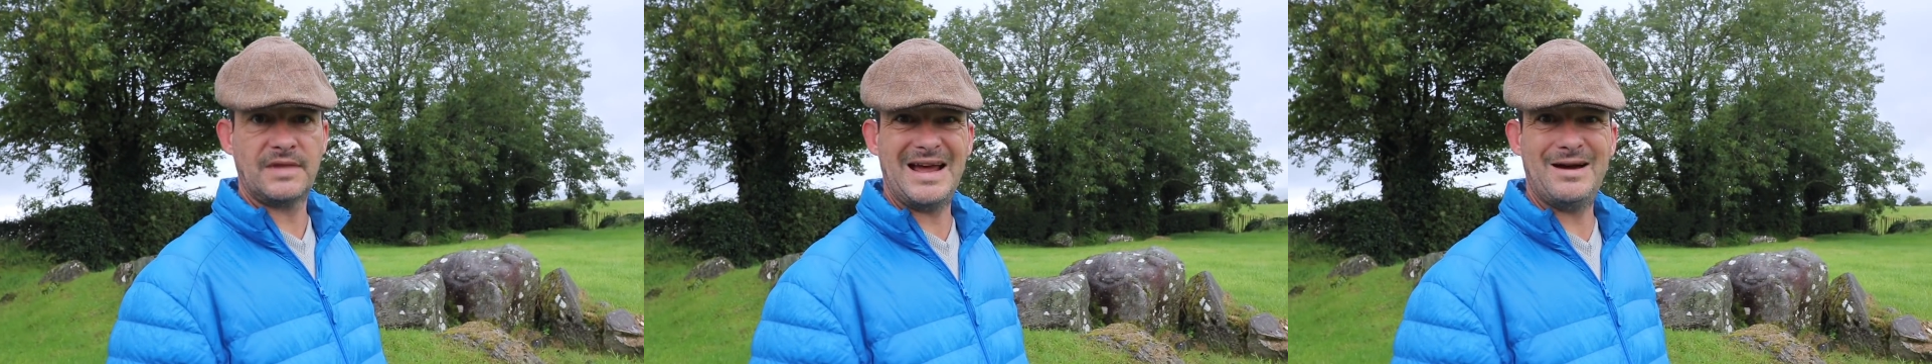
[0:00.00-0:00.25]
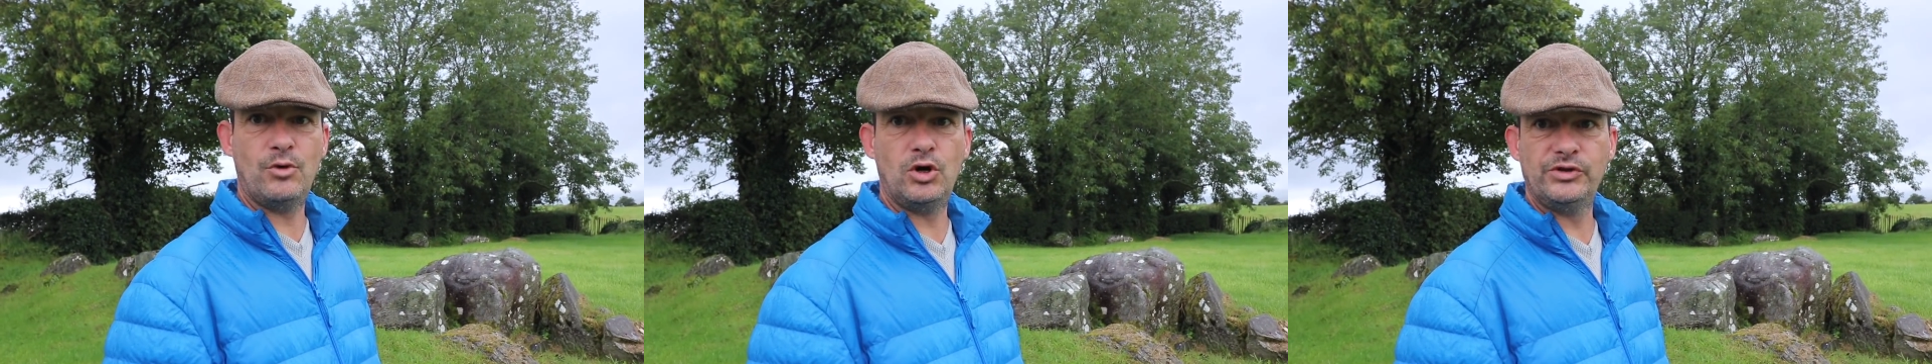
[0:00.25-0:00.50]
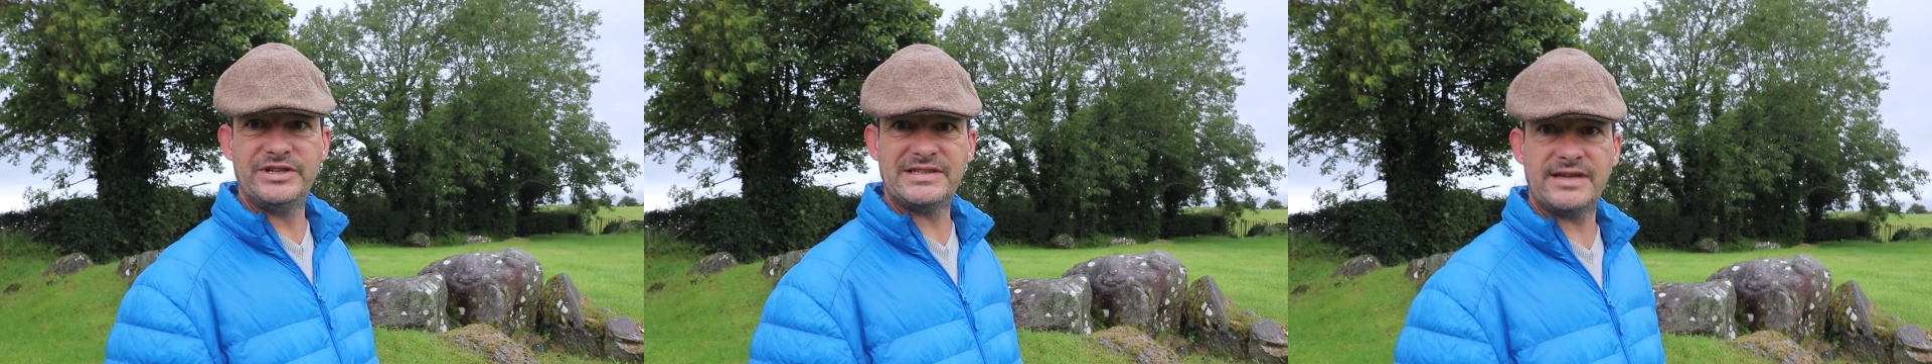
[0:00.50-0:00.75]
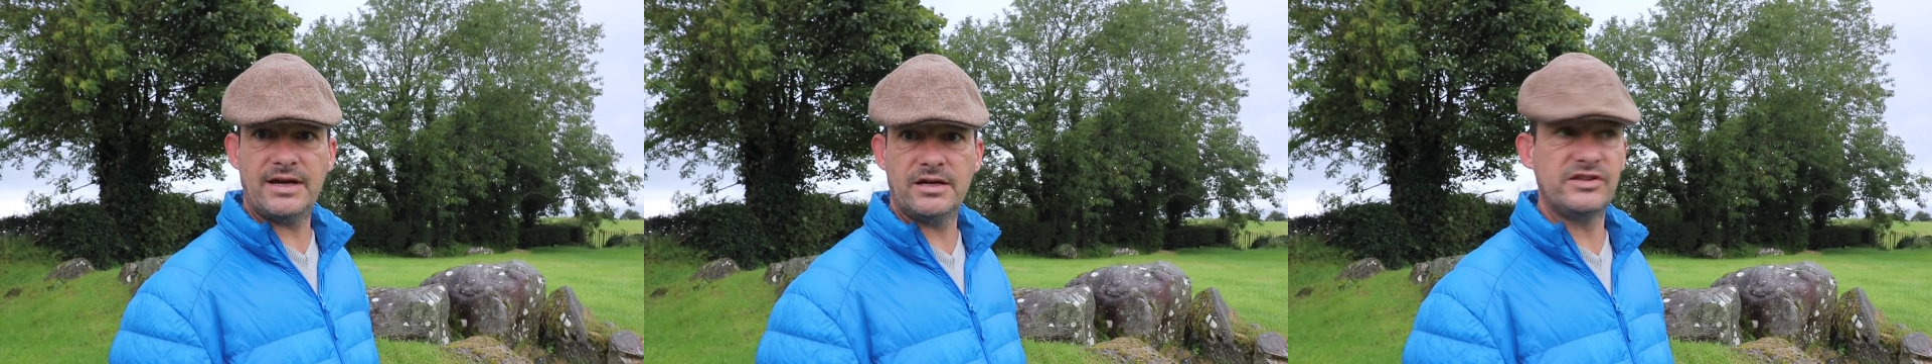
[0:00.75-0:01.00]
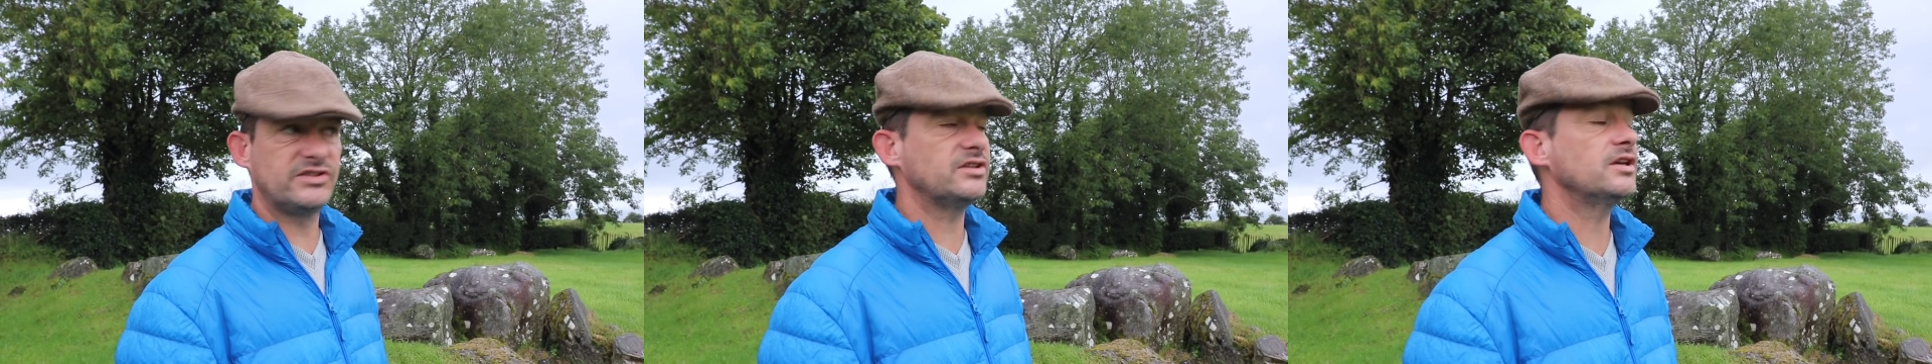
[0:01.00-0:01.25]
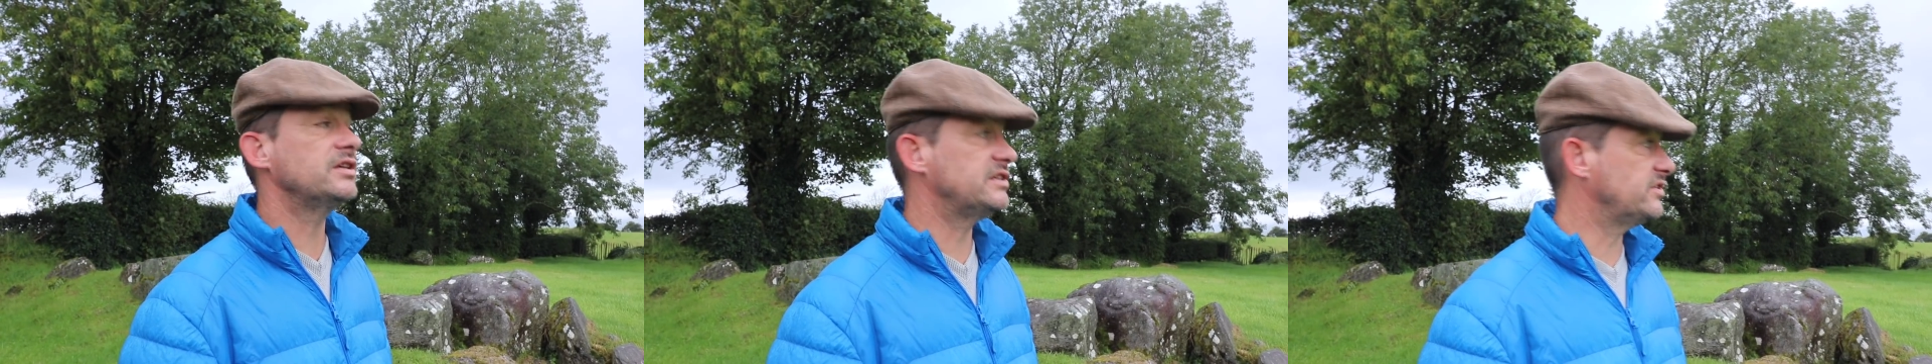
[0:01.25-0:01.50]
How old is it? Yeah. It's,
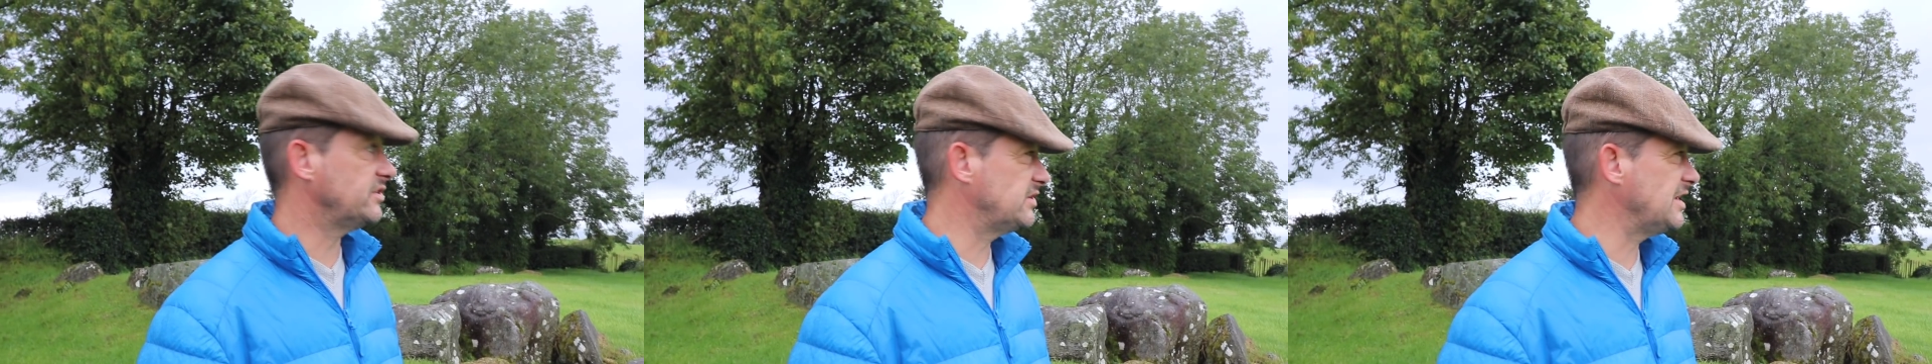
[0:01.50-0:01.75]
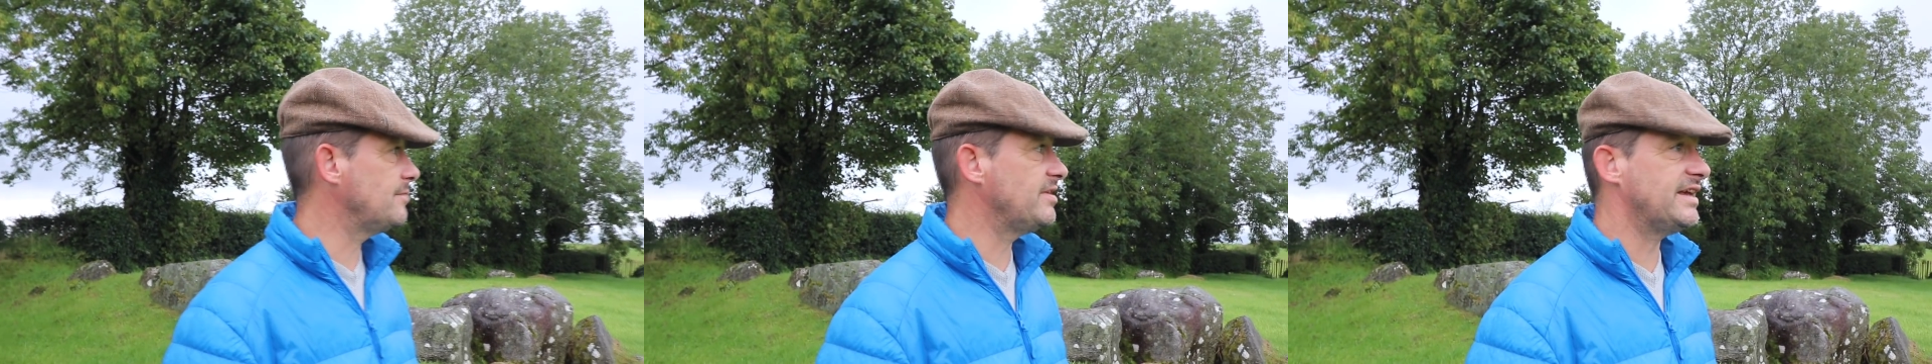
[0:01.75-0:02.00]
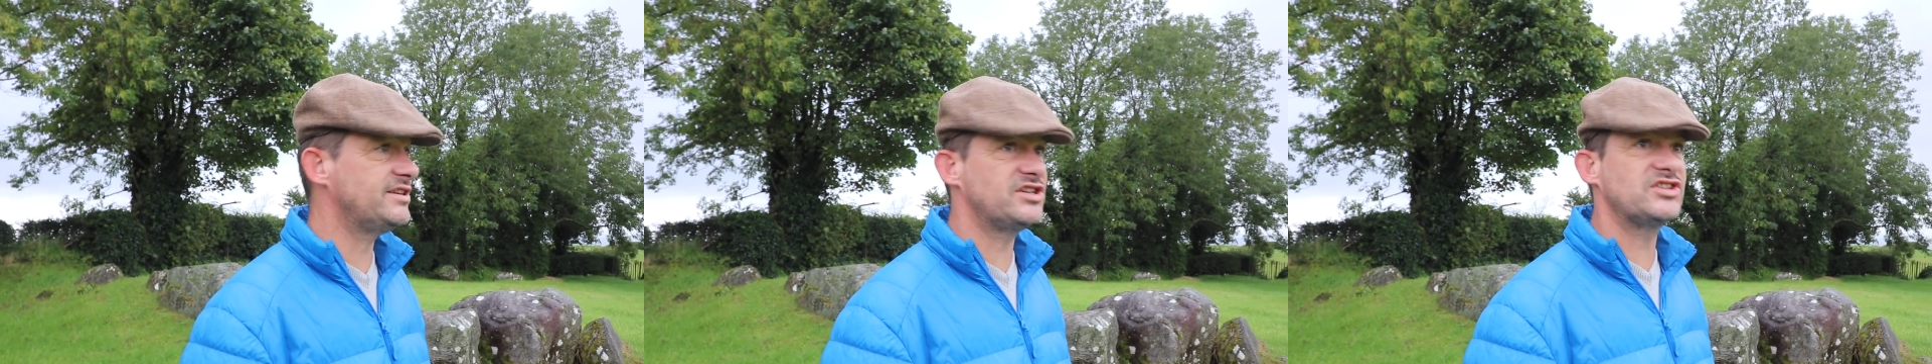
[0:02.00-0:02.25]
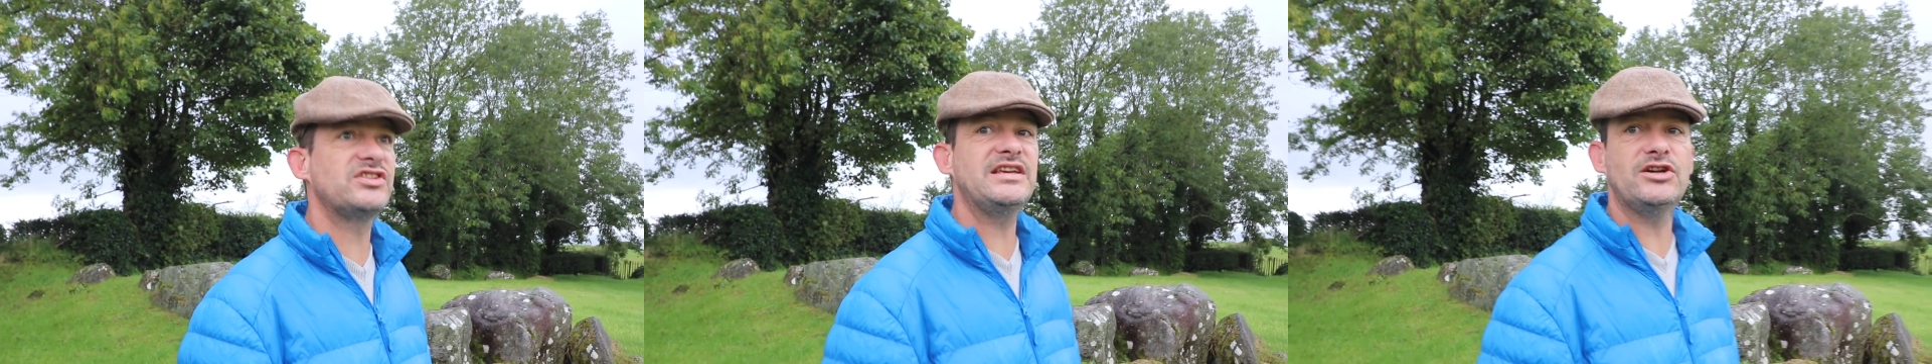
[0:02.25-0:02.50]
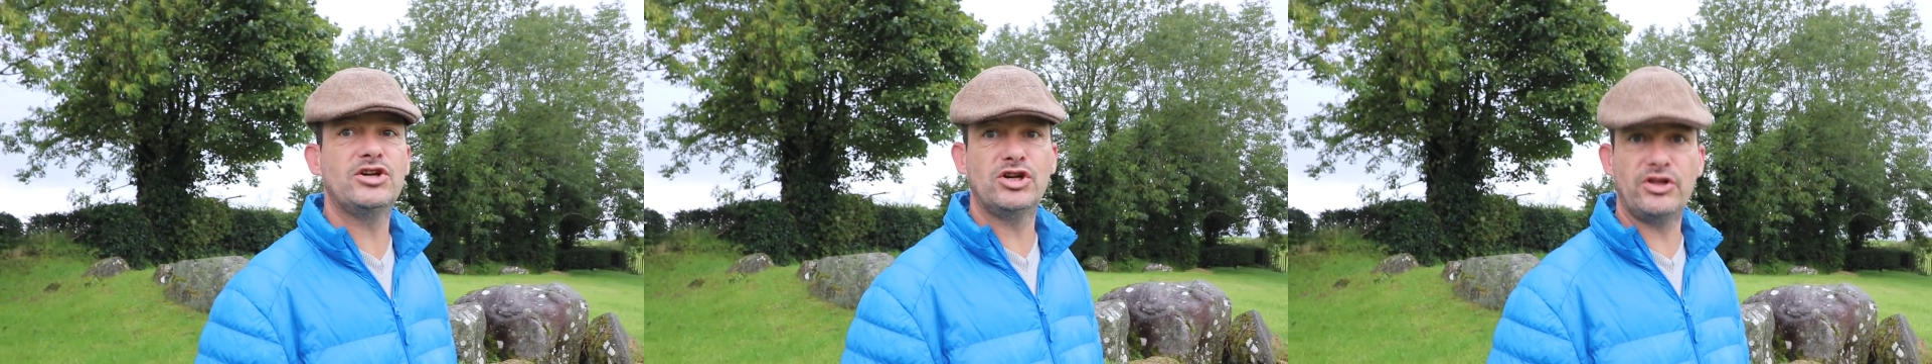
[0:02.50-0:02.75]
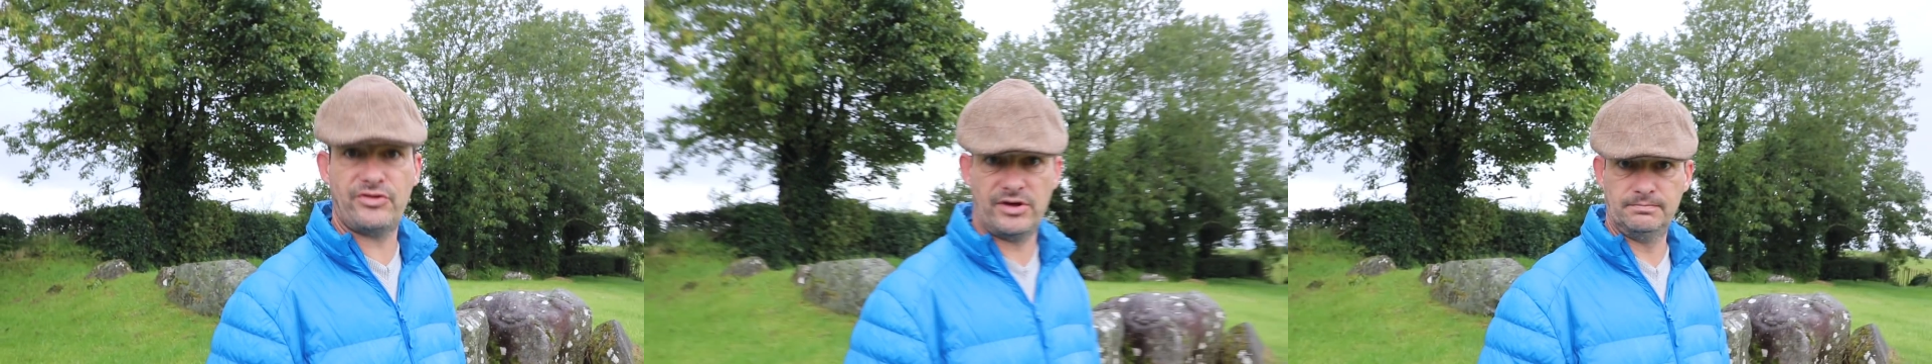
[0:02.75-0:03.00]
it's the same age as the
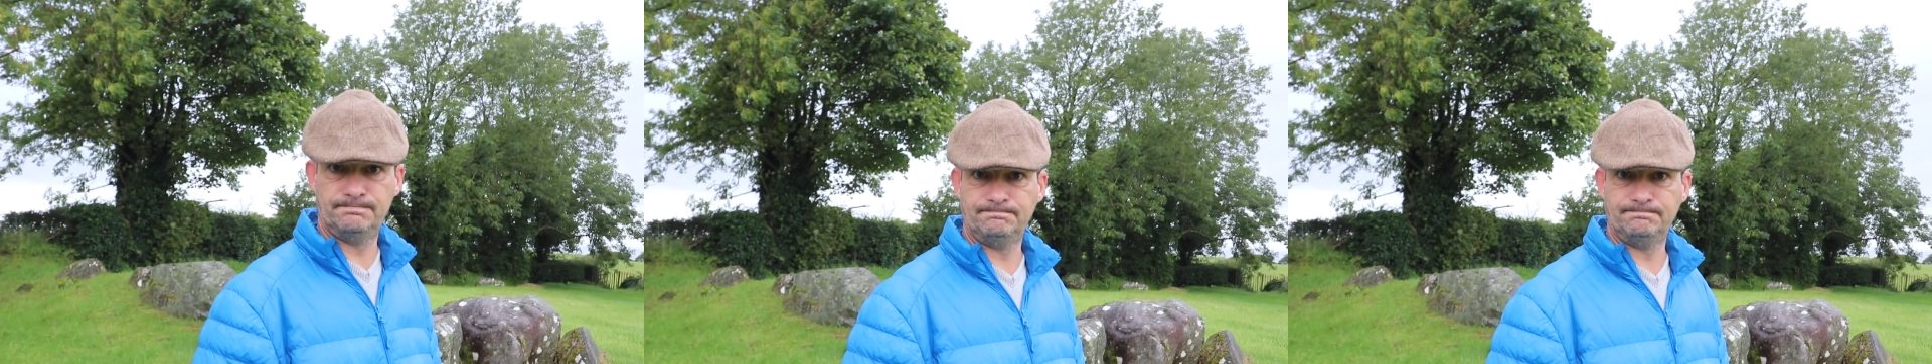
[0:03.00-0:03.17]
Earth.